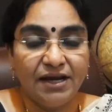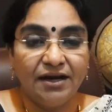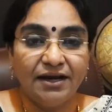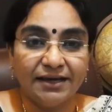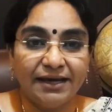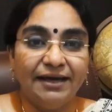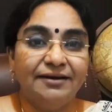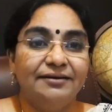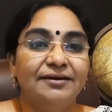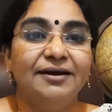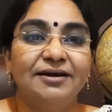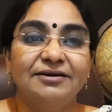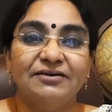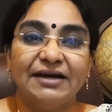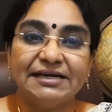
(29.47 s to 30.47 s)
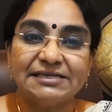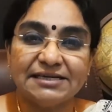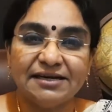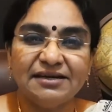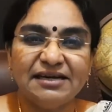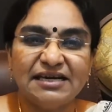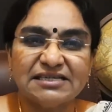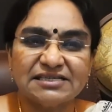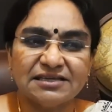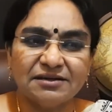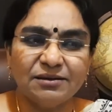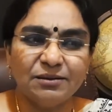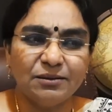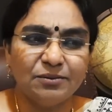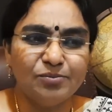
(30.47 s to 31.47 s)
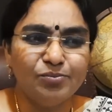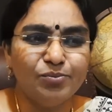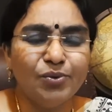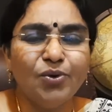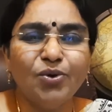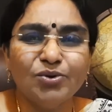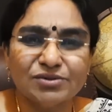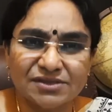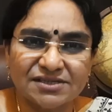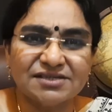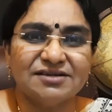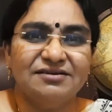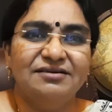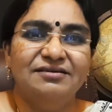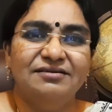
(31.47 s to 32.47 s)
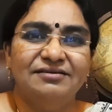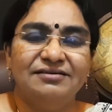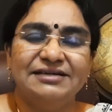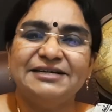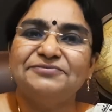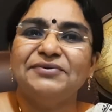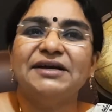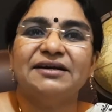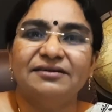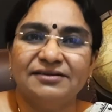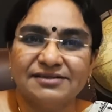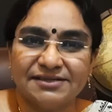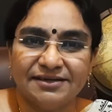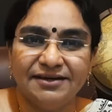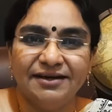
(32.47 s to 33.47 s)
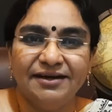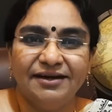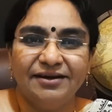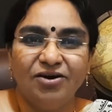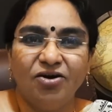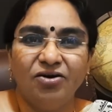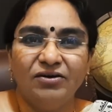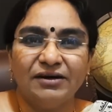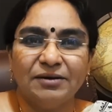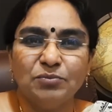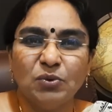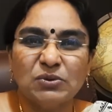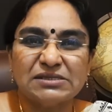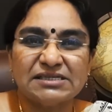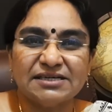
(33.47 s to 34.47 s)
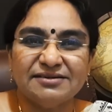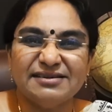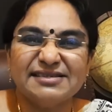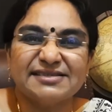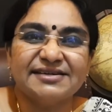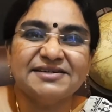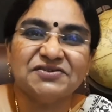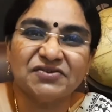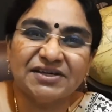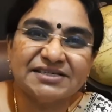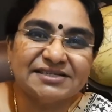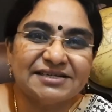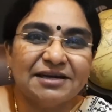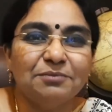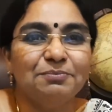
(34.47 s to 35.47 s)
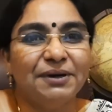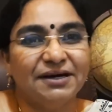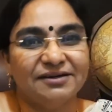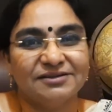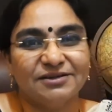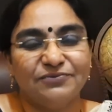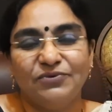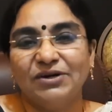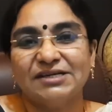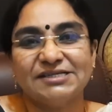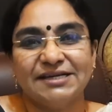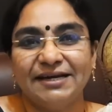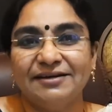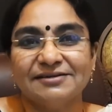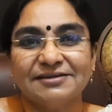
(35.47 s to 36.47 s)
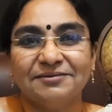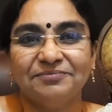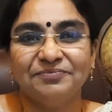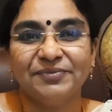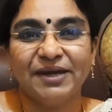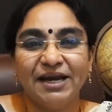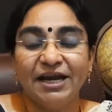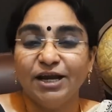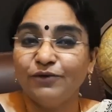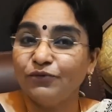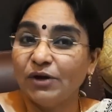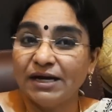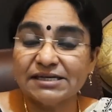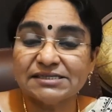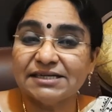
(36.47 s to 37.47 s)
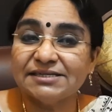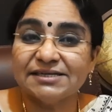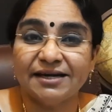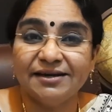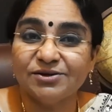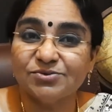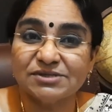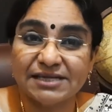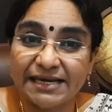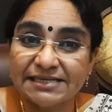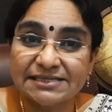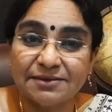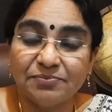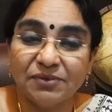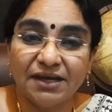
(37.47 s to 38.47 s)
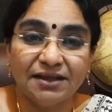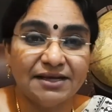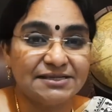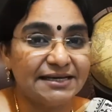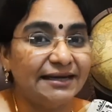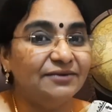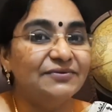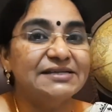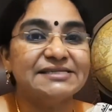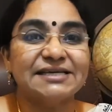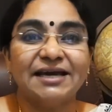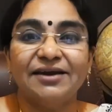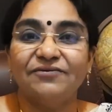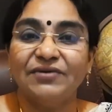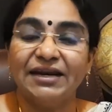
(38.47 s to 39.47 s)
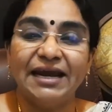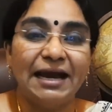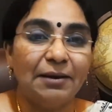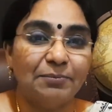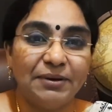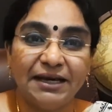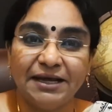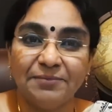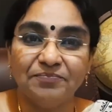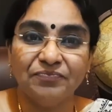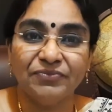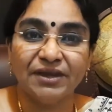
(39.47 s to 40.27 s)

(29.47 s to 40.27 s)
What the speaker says: Again, writing is the most difficult or most disinteresting part for a child. If you ask the child to say something, the child will say very happily.